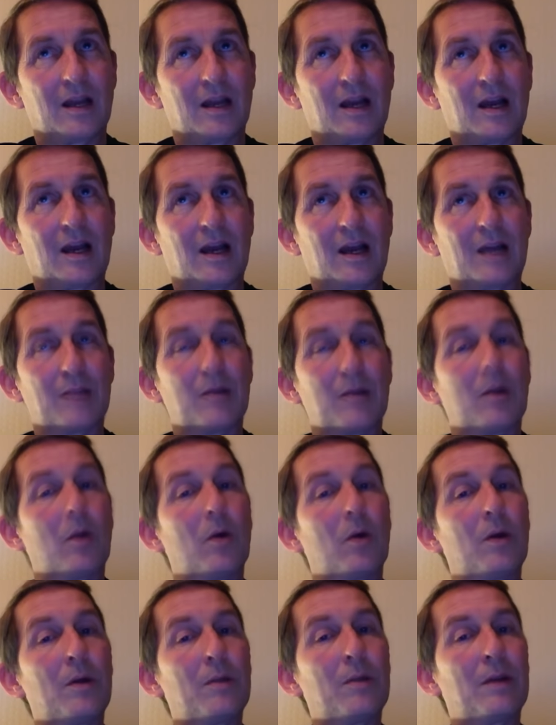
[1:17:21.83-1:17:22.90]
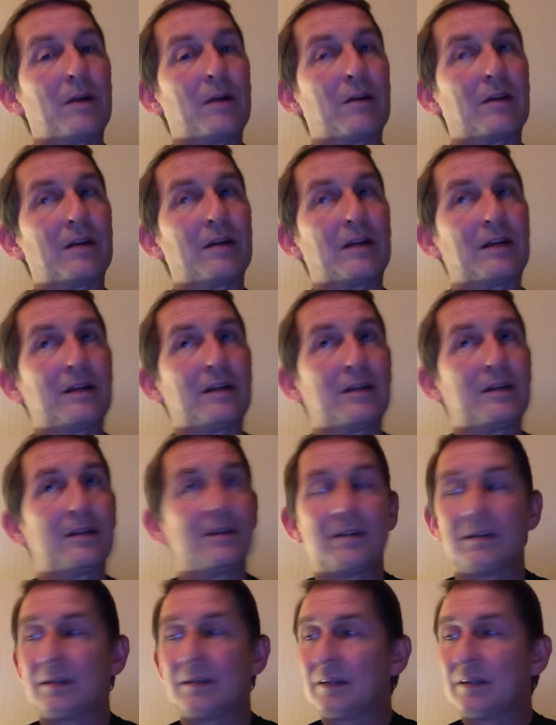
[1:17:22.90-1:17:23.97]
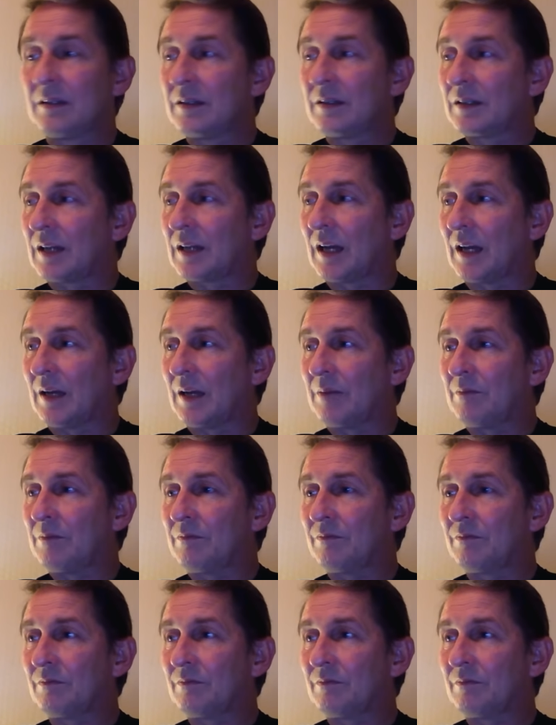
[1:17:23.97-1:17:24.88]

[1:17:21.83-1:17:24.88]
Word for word: And Malloy apparently came,